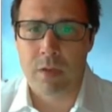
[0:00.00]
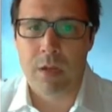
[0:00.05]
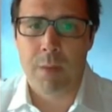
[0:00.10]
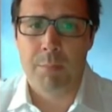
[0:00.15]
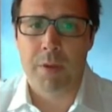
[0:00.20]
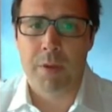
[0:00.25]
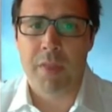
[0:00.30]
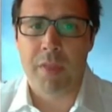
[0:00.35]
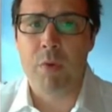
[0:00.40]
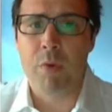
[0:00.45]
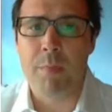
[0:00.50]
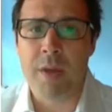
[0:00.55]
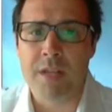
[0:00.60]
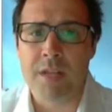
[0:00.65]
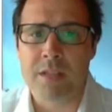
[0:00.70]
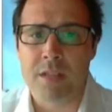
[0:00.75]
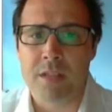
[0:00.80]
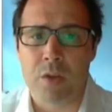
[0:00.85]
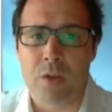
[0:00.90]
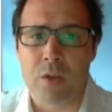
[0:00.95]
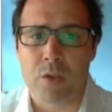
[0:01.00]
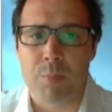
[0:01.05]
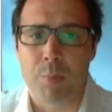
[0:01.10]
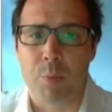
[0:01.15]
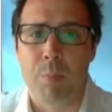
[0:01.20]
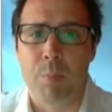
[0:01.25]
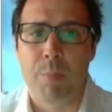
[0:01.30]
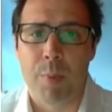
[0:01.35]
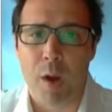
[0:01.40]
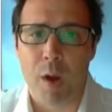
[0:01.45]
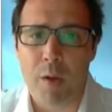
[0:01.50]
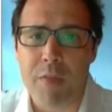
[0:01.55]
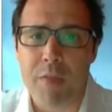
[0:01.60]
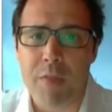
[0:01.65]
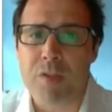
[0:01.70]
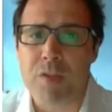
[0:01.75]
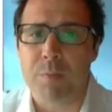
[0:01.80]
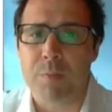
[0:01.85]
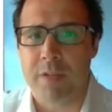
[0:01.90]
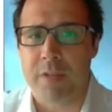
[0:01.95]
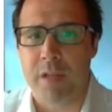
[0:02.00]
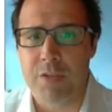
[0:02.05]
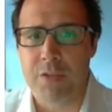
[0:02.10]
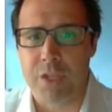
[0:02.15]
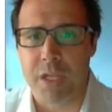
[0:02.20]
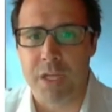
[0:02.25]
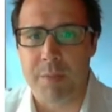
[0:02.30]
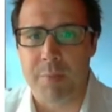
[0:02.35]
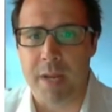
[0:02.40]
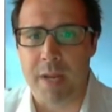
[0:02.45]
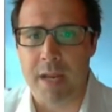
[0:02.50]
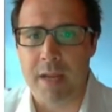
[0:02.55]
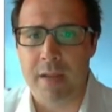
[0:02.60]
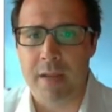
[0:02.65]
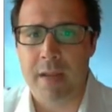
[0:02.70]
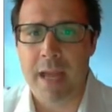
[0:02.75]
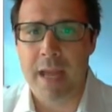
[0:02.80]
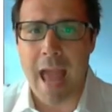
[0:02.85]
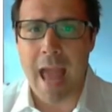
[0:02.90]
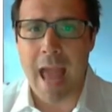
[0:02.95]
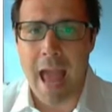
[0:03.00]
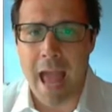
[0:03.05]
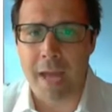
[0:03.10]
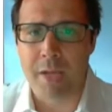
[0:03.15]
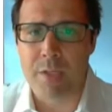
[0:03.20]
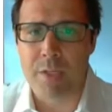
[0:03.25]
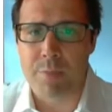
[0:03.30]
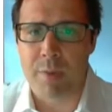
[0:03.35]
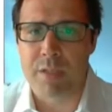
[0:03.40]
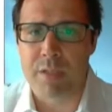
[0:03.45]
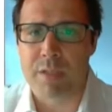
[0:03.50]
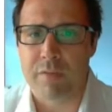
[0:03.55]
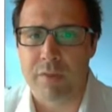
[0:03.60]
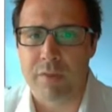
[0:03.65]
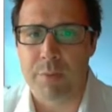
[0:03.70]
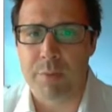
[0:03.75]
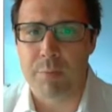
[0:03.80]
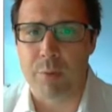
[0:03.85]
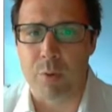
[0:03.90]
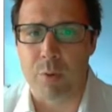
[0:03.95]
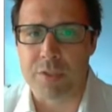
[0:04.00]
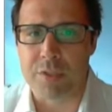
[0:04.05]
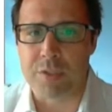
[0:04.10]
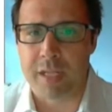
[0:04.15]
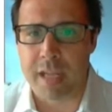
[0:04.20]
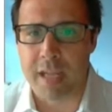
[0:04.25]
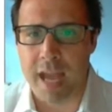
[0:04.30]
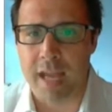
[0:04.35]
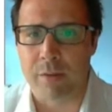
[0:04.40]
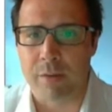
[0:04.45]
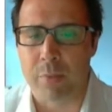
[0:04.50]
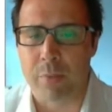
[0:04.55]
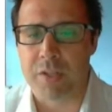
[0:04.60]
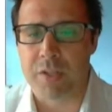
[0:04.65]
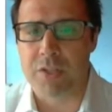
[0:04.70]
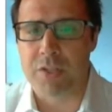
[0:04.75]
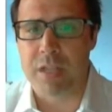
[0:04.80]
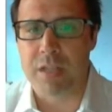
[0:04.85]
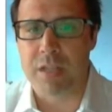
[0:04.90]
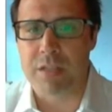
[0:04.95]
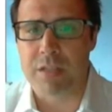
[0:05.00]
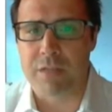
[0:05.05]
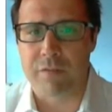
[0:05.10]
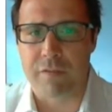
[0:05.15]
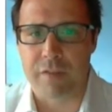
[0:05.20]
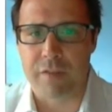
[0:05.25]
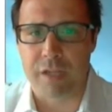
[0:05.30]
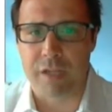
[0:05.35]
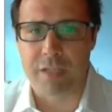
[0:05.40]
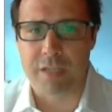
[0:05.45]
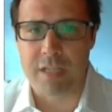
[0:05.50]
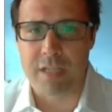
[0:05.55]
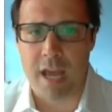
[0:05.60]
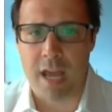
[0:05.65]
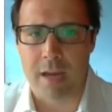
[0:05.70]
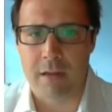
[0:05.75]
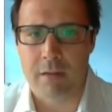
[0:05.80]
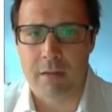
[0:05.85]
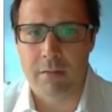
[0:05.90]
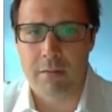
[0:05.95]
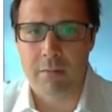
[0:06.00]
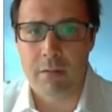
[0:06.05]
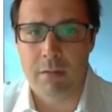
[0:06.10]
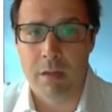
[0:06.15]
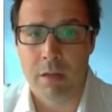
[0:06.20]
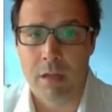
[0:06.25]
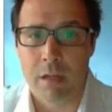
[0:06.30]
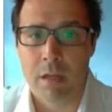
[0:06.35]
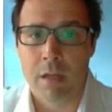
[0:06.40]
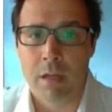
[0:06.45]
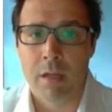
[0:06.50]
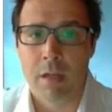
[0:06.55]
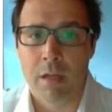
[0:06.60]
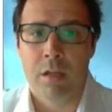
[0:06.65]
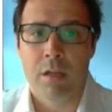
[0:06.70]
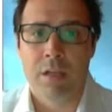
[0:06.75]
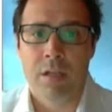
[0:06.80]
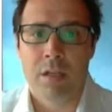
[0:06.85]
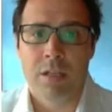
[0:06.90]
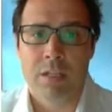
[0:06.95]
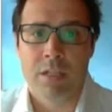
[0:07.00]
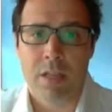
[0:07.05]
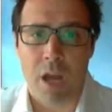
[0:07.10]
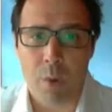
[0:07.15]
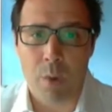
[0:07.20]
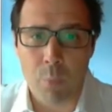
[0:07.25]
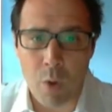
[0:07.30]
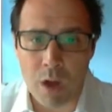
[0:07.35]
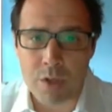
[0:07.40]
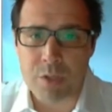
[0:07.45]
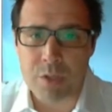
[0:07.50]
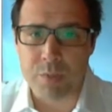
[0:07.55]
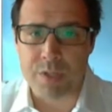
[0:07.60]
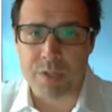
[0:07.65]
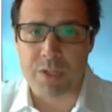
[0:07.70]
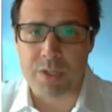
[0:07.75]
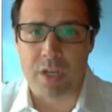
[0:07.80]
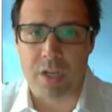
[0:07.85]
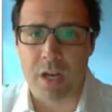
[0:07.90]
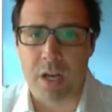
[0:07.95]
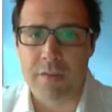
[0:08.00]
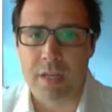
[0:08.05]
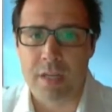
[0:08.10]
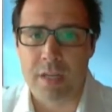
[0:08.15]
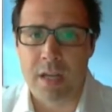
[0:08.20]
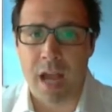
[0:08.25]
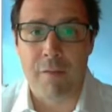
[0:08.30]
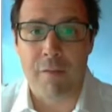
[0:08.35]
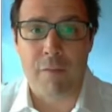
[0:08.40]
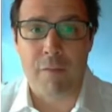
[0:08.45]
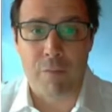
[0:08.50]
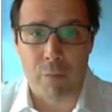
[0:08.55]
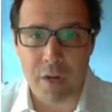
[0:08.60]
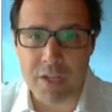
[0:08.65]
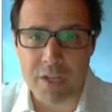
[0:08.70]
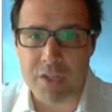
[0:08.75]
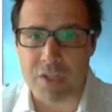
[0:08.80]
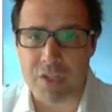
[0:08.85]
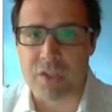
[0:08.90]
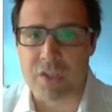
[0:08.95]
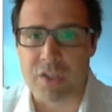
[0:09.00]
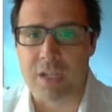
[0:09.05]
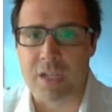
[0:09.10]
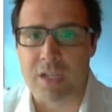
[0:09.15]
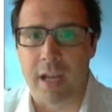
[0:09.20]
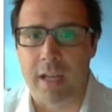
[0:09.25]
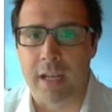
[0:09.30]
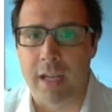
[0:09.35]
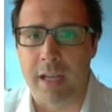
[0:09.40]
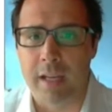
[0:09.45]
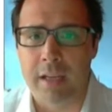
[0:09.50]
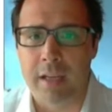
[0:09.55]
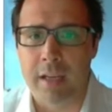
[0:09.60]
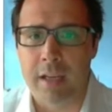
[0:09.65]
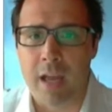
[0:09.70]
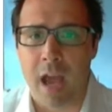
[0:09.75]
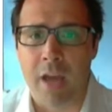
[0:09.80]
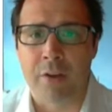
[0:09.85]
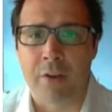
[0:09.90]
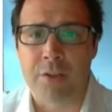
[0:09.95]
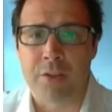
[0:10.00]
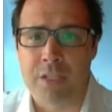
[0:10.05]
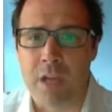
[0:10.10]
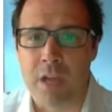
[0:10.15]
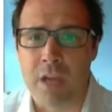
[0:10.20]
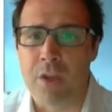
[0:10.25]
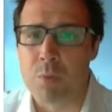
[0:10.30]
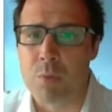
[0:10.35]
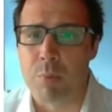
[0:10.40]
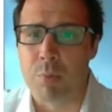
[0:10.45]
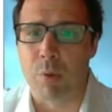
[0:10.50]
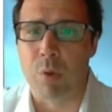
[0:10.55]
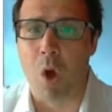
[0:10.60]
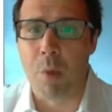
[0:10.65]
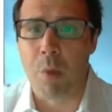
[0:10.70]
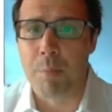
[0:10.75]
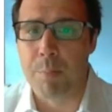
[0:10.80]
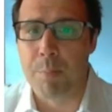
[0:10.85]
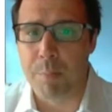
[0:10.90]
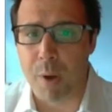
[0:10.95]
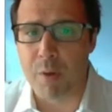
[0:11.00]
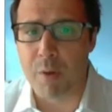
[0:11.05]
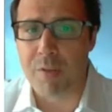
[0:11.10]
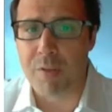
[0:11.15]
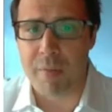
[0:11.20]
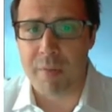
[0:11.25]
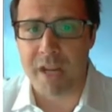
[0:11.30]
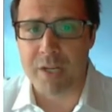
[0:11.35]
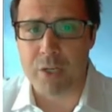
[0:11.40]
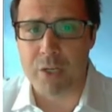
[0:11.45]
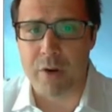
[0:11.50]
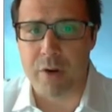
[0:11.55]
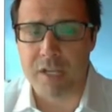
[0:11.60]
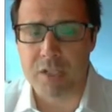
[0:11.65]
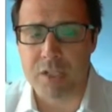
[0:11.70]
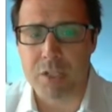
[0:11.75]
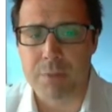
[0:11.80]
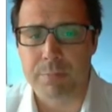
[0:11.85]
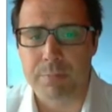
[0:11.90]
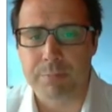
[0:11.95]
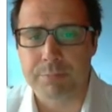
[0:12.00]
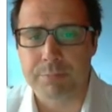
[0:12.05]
But they remain sizable both as a percent of GDP and as months of imports. Again, we can see this in figure 10. Taiwan's reserves have risen slightly and are sizable on both metrics.